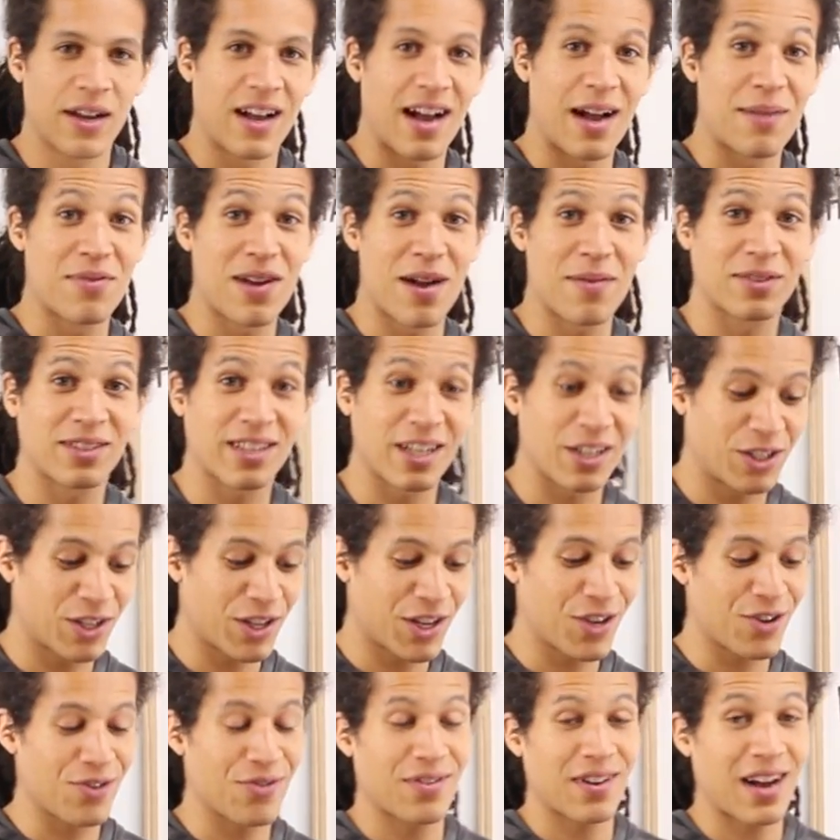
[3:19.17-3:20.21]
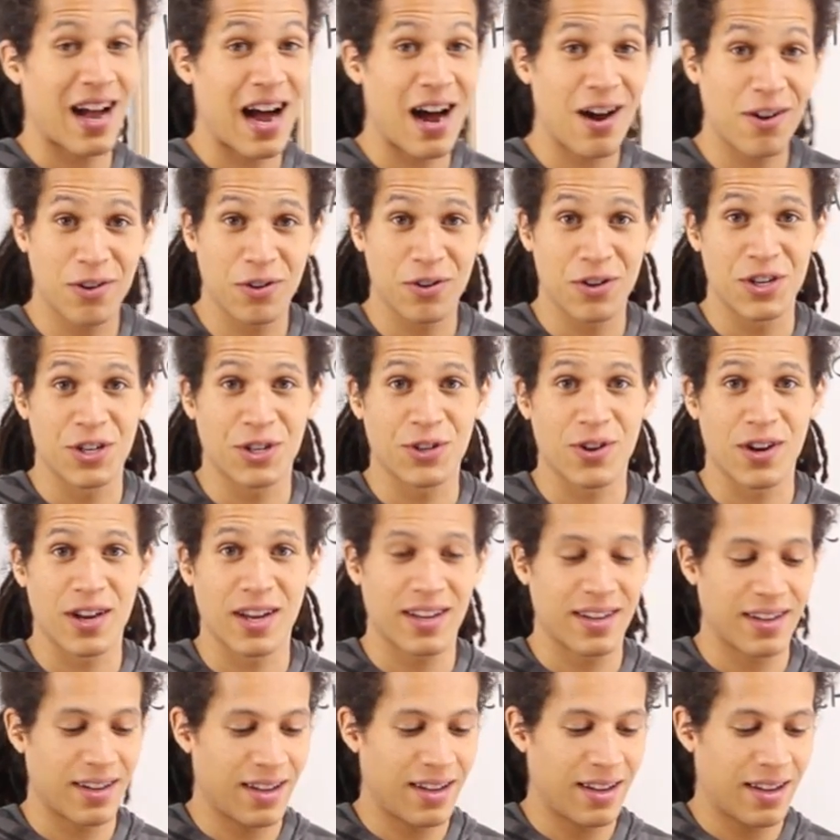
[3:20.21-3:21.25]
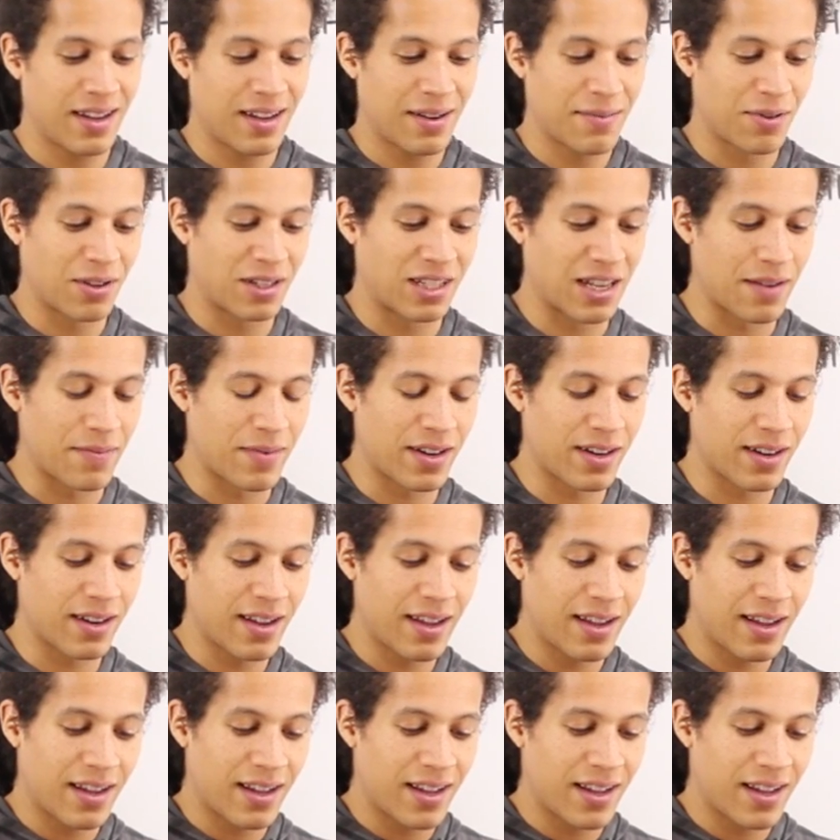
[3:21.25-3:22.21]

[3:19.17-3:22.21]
I promised I'd show you how to enjoy persimmon.